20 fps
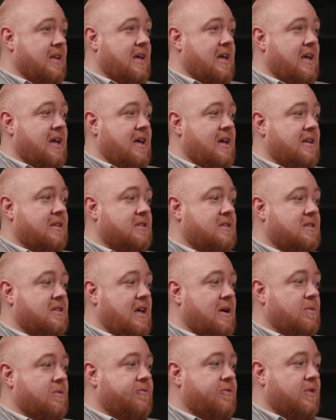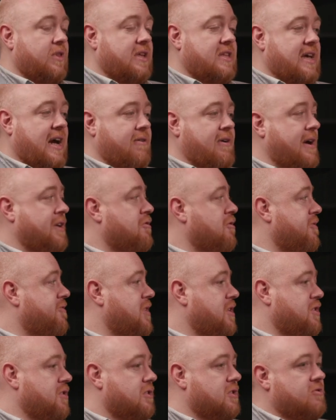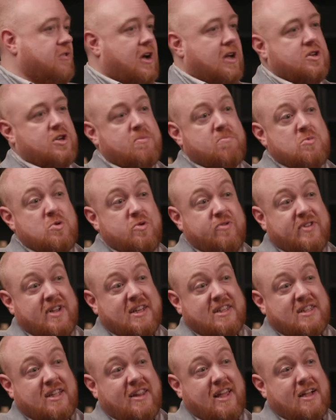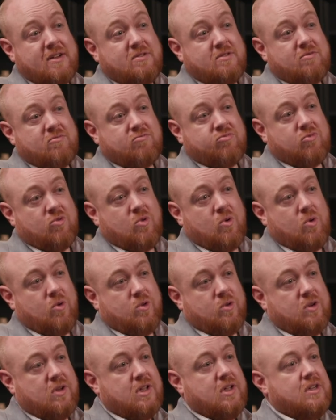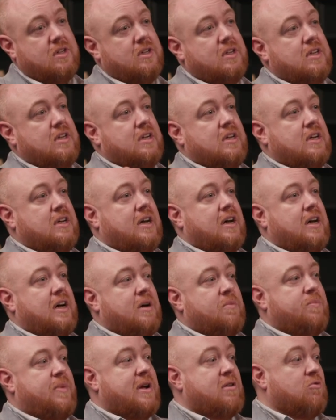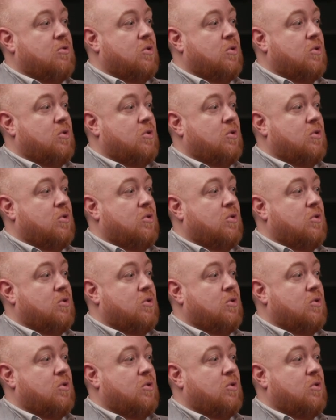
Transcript: uh, oh, for the director of digital strategy. Moved into that role, uh, big